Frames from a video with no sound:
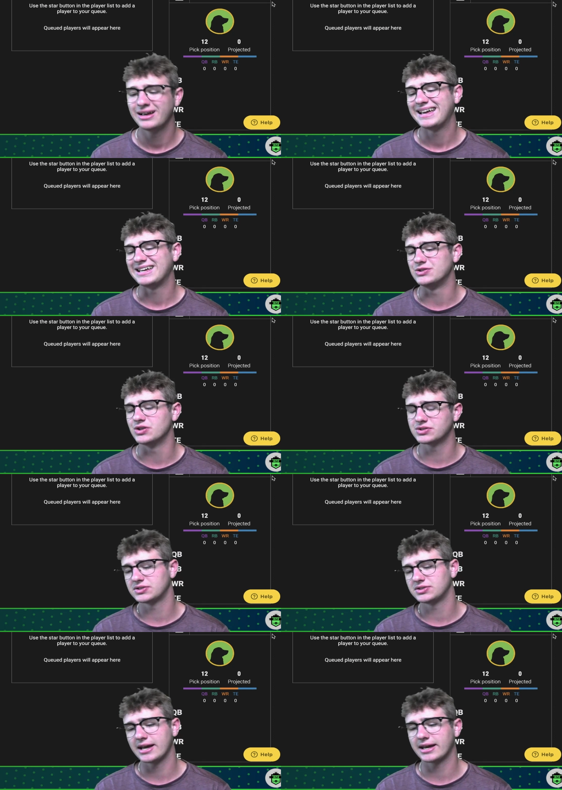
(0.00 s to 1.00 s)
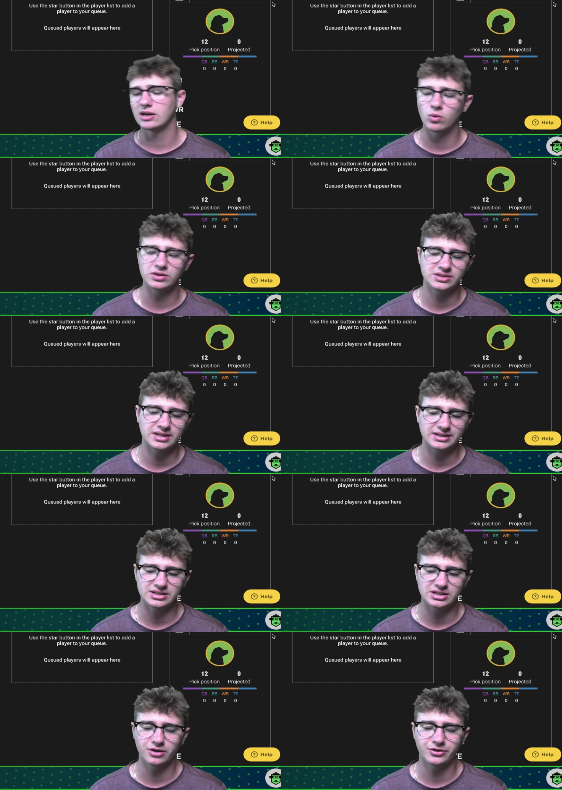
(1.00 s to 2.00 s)
in just a second once
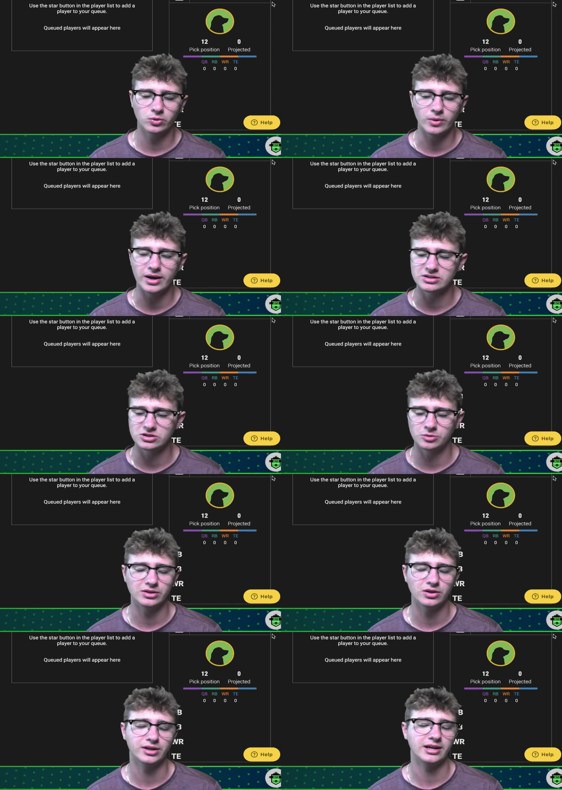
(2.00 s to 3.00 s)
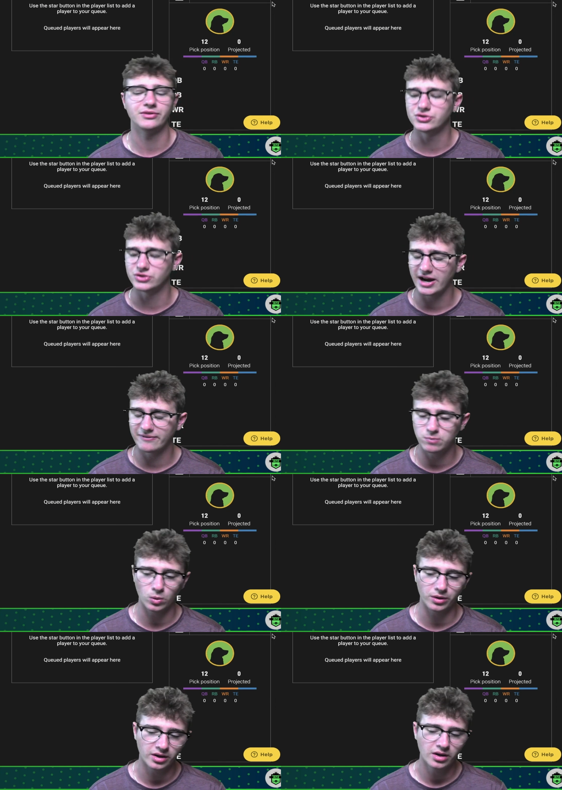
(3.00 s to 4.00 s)
things get underway. So you'll be looking at the draft
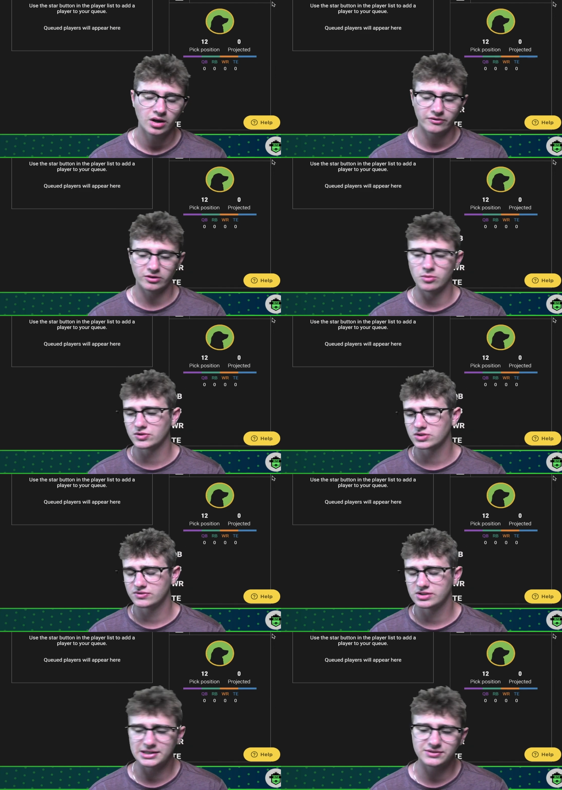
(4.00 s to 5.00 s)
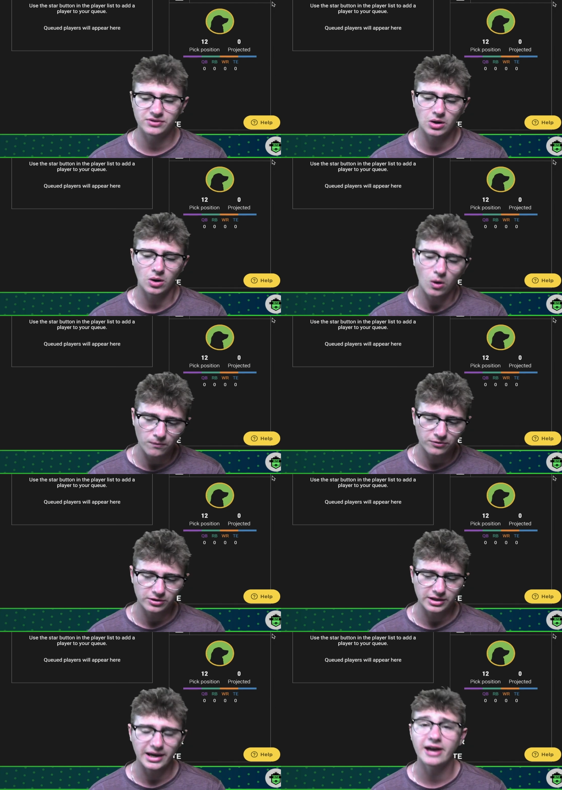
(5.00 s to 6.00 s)
board for most of today's video.
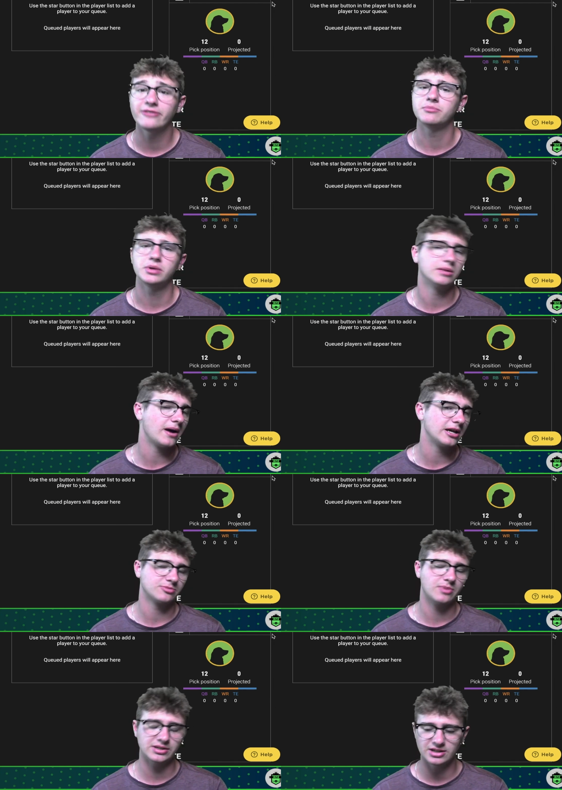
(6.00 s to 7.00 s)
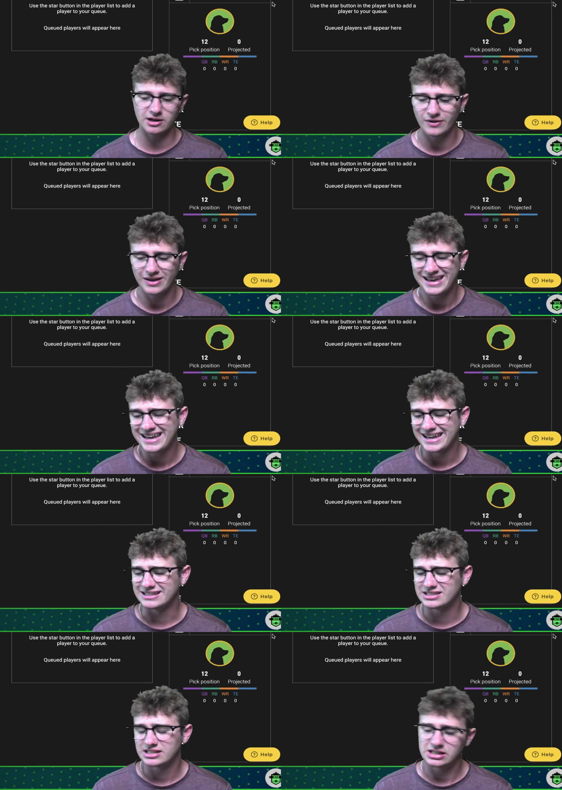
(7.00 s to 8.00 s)
Hopefully I have minimized myself
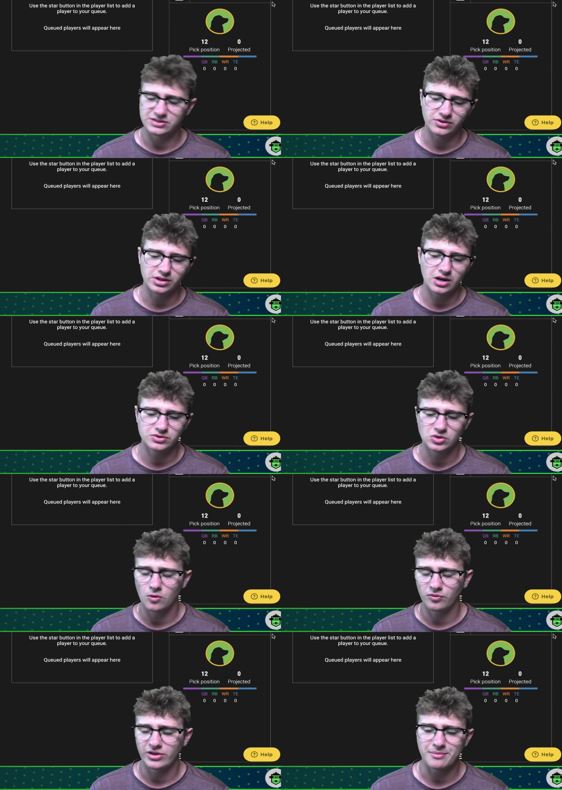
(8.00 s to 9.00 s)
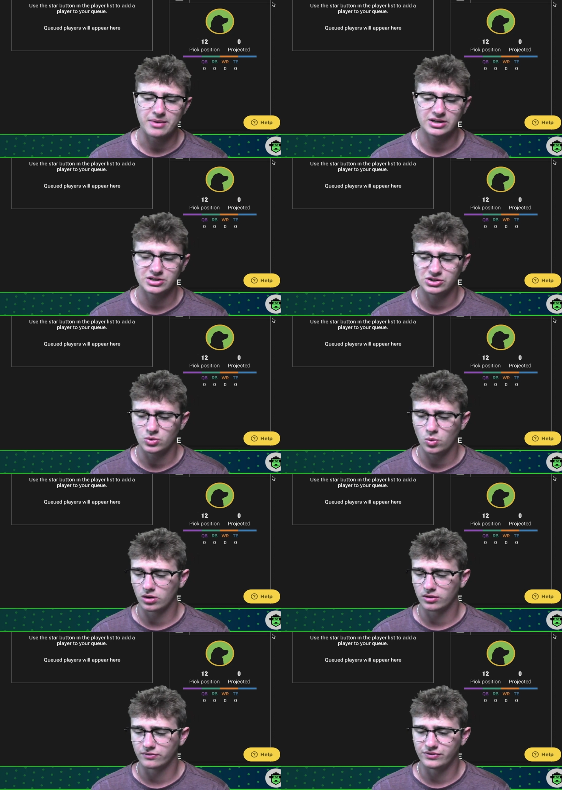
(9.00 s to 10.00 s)
in today's video, so hopefully that makes
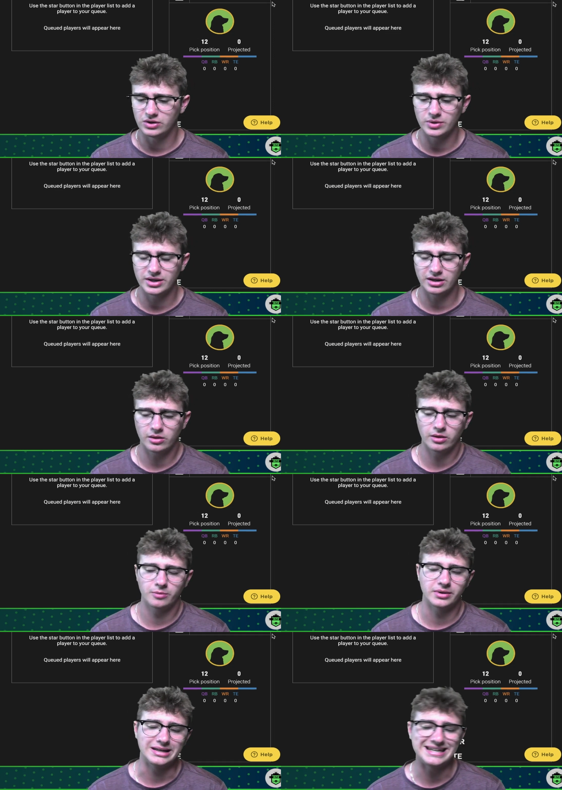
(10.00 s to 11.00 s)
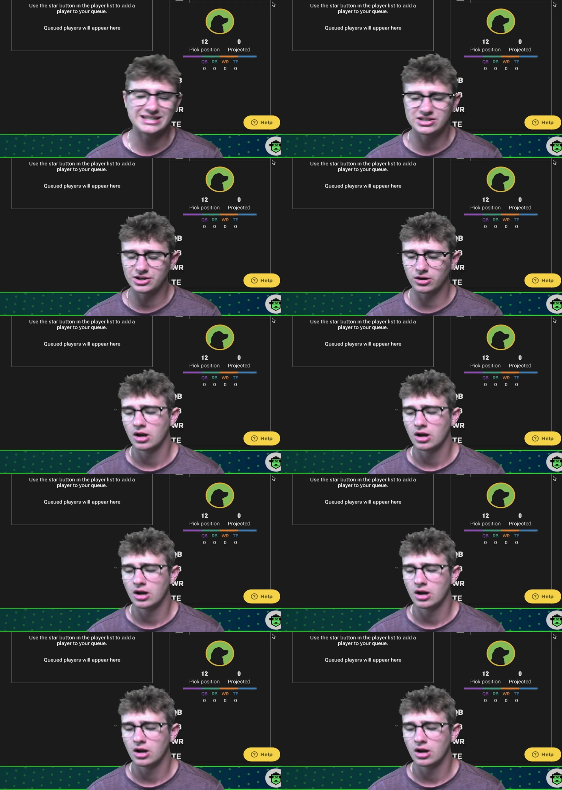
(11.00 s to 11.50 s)
your viewing a little bit easier.